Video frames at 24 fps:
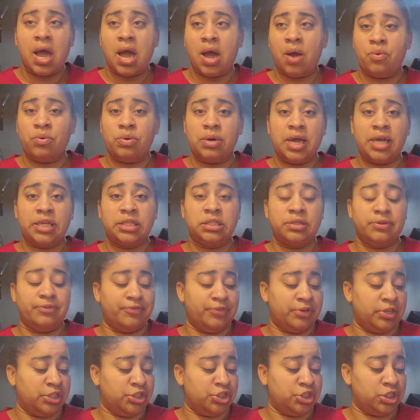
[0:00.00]
I would like to
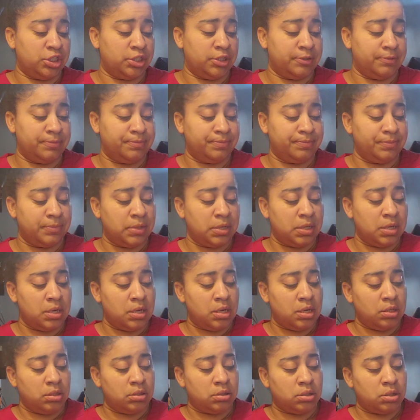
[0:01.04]
flush it.
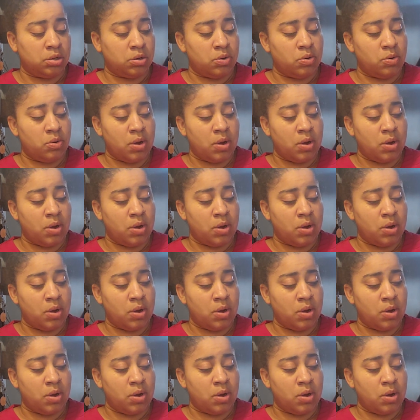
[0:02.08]
So